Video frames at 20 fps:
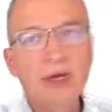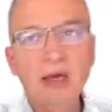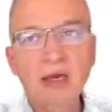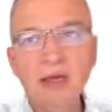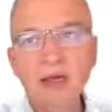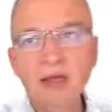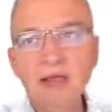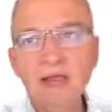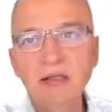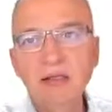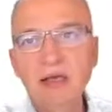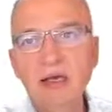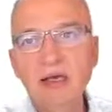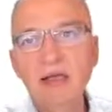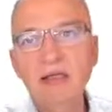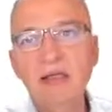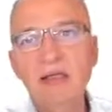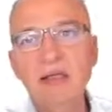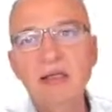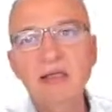And
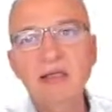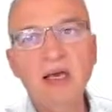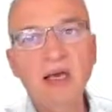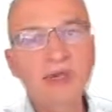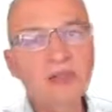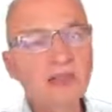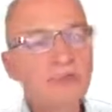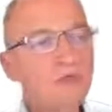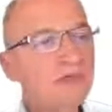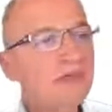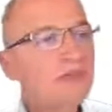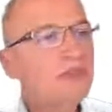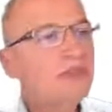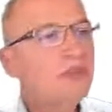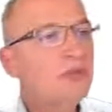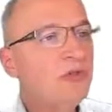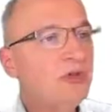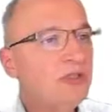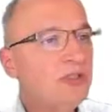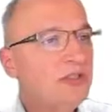then it has to
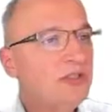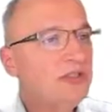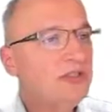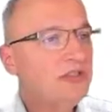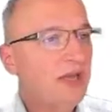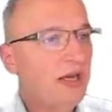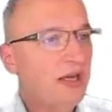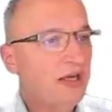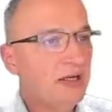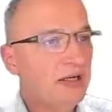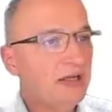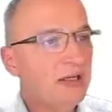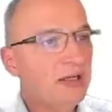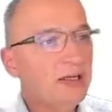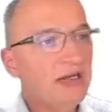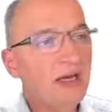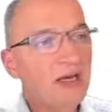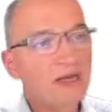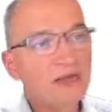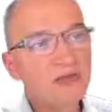restore the stack.
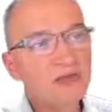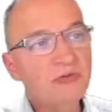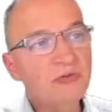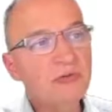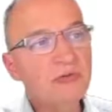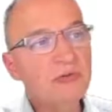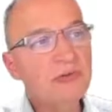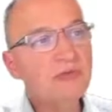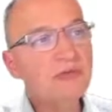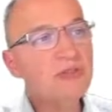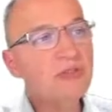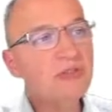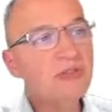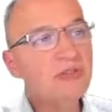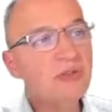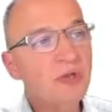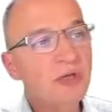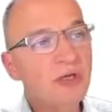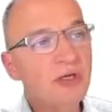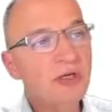It has to
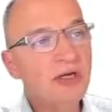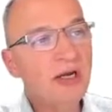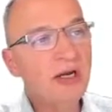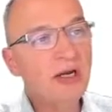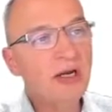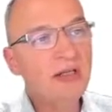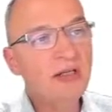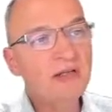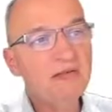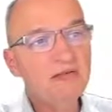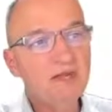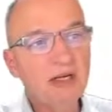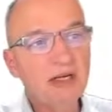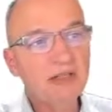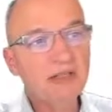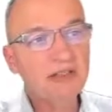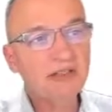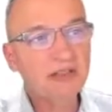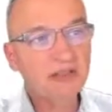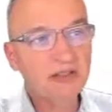restore any
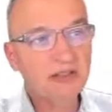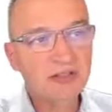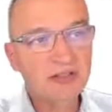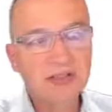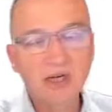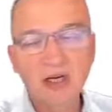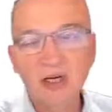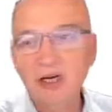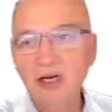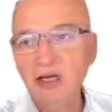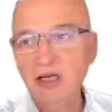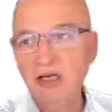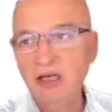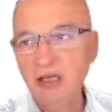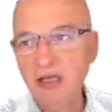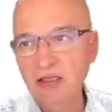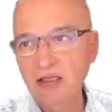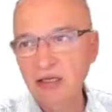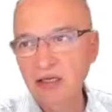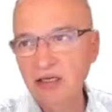registers
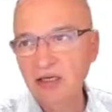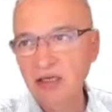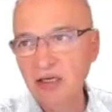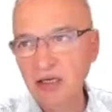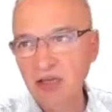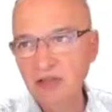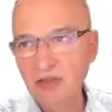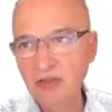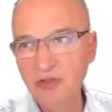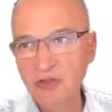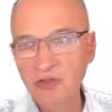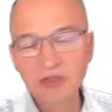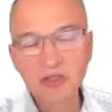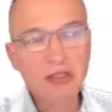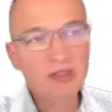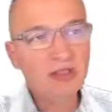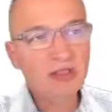that it has used.